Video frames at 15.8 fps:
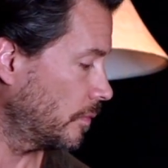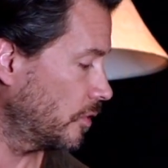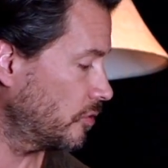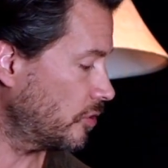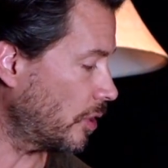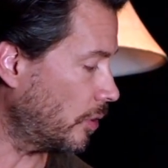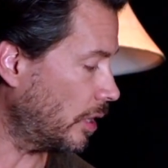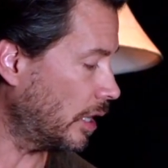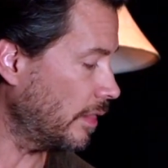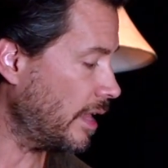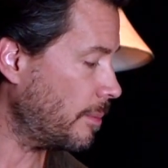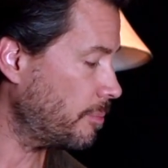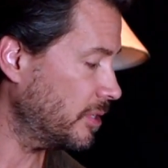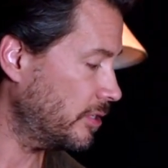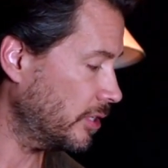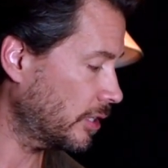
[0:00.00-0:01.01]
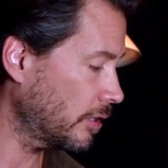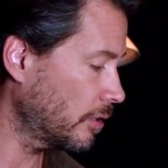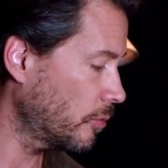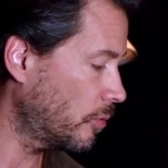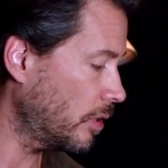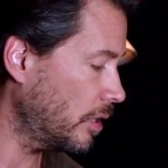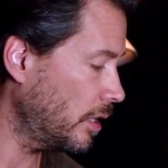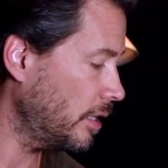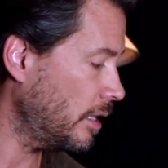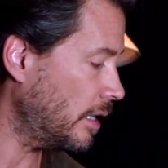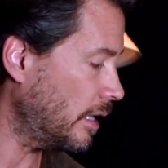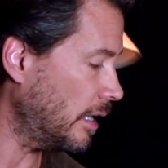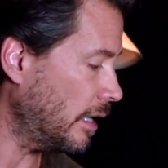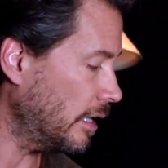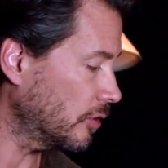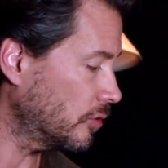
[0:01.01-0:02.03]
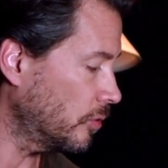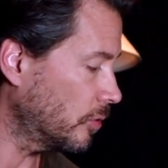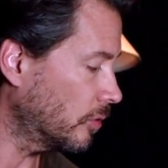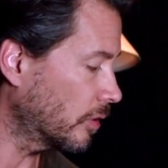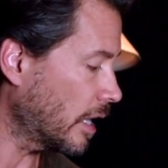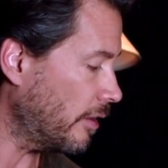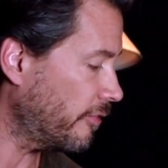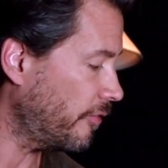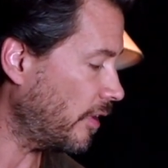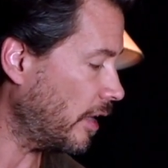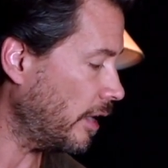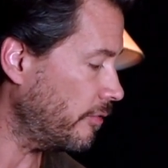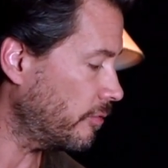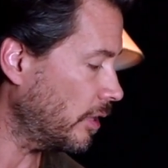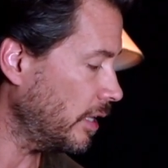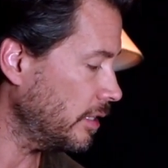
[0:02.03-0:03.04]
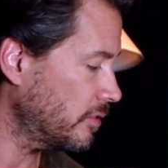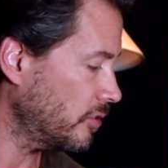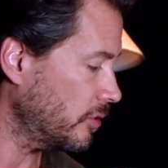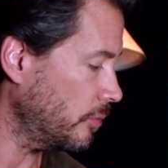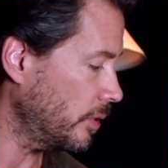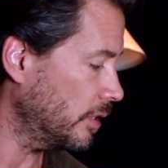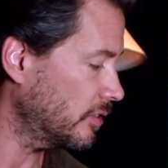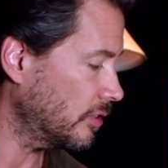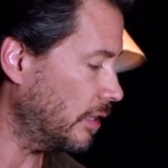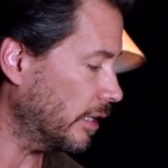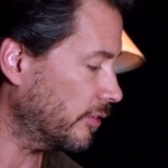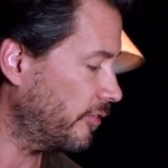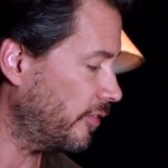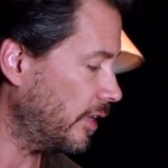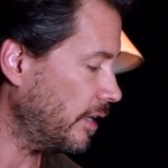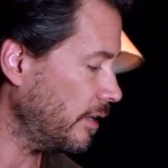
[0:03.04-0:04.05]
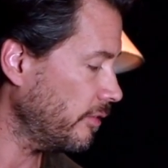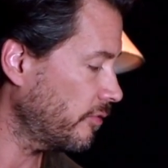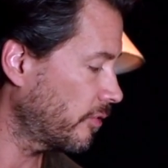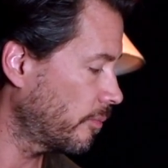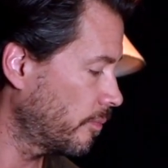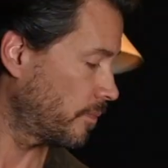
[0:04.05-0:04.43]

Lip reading: So on that particular one, Google got 5 right, so we select 5.